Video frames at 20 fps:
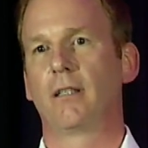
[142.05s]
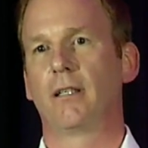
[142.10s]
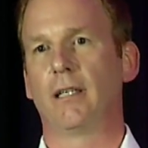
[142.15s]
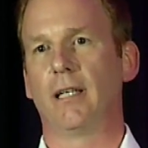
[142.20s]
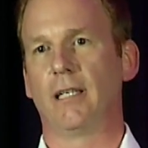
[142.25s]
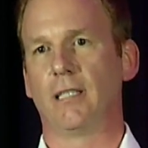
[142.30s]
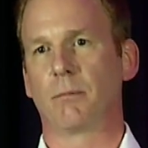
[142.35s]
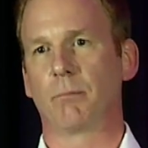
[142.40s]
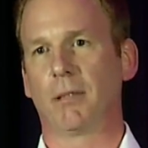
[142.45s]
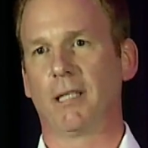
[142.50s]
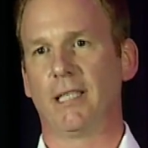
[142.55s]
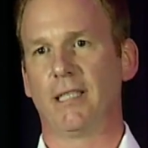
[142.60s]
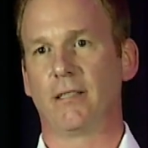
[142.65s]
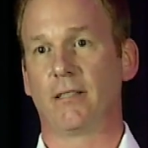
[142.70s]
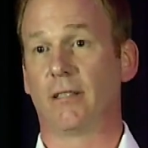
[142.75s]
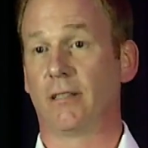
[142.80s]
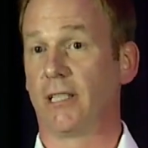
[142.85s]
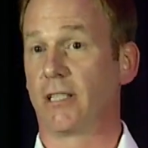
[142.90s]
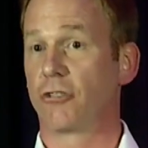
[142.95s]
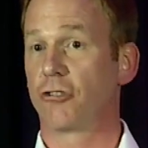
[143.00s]
is placed
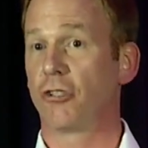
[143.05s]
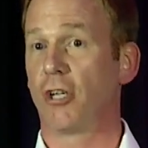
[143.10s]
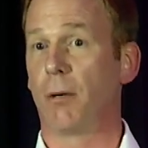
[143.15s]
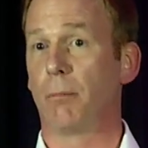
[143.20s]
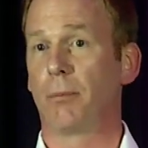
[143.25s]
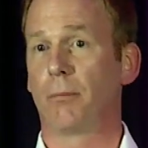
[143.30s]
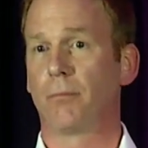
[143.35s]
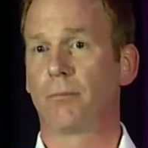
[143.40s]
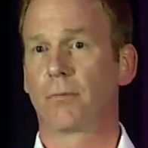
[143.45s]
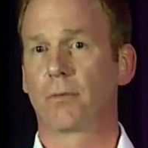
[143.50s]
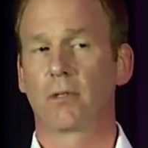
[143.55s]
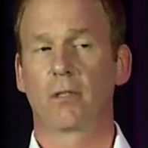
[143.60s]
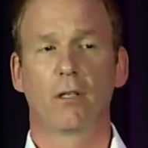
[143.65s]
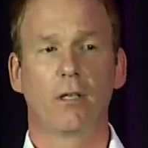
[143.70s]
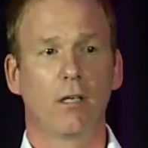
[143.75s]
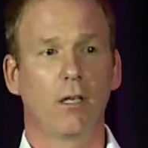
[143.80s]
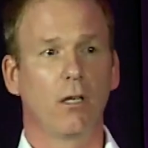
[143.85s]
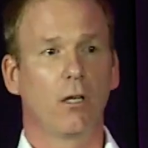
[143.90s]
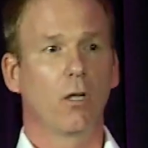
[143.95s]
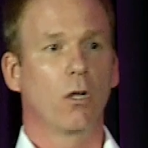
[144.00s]
on a chip.
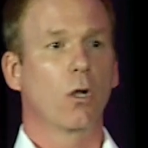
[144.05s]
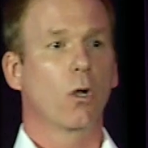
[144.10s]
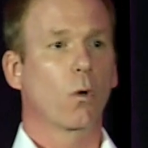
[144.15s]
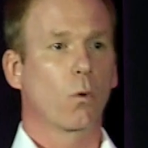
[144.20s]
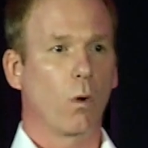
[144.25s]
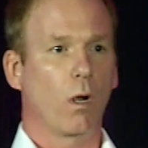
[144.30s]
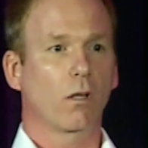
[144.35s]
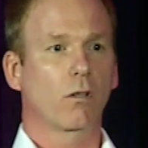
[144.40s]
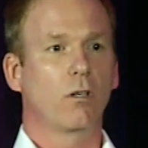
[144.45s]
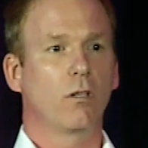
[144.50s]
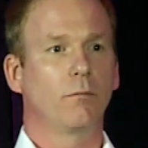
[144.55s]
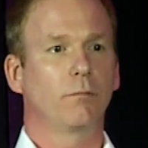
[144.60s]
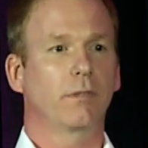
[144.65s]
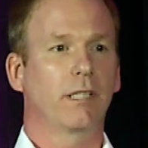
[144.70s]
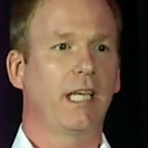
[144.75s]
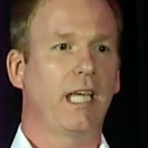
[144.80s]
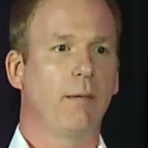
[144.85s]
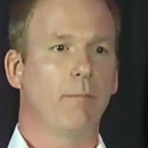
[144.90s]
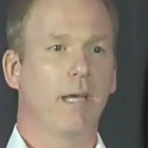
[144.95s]
Qualcomm came